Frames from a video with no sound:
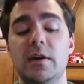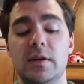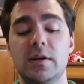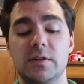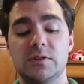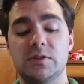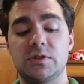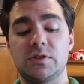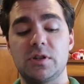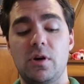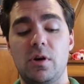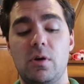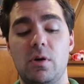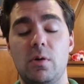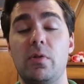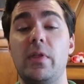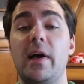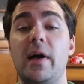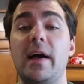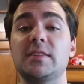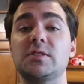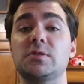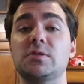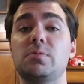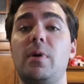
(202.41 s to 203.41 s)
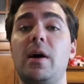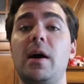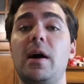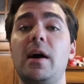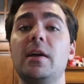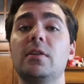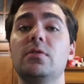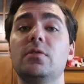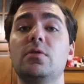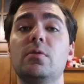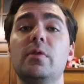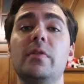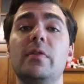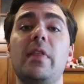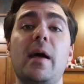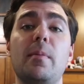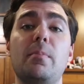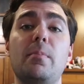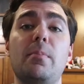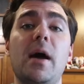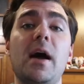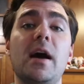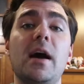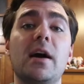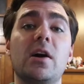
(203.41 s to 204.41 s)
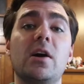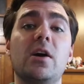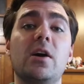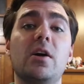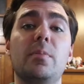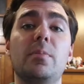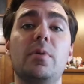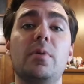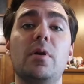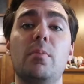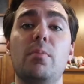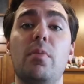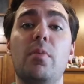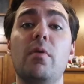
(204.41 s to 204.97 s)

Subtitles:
So that's why doing that backup